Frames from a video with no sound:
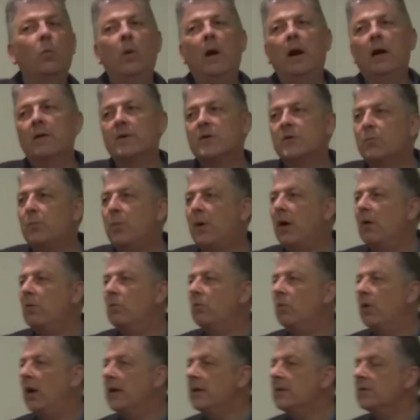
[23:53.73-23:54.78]
Whereas by
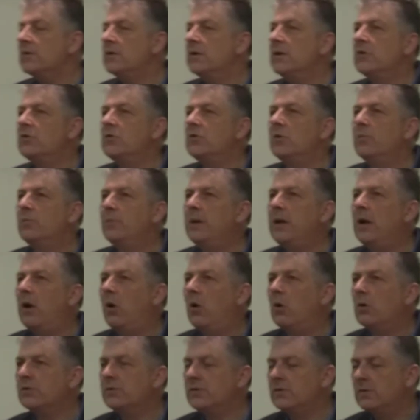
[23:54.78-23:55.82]
rights he should be
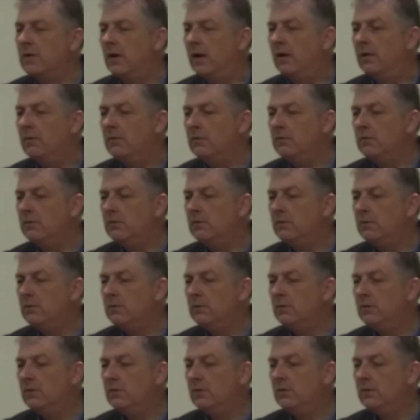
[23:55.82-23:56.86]
hostile
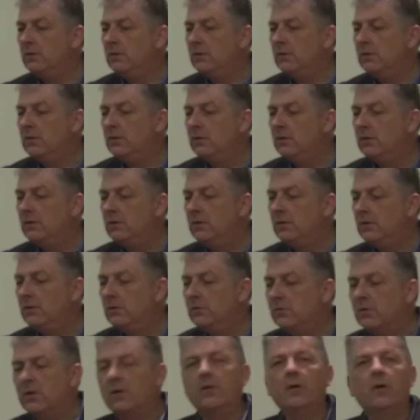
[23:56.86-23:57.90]

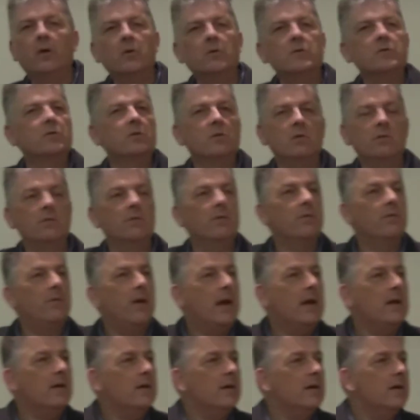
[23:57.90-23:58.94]
to those who have
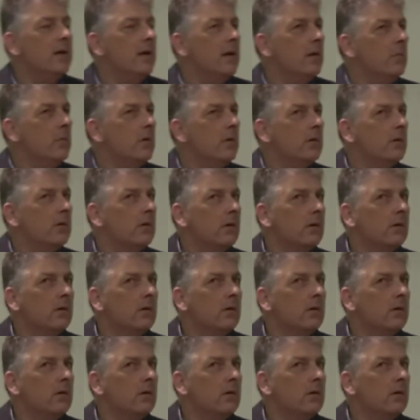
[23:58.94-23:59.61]
offended him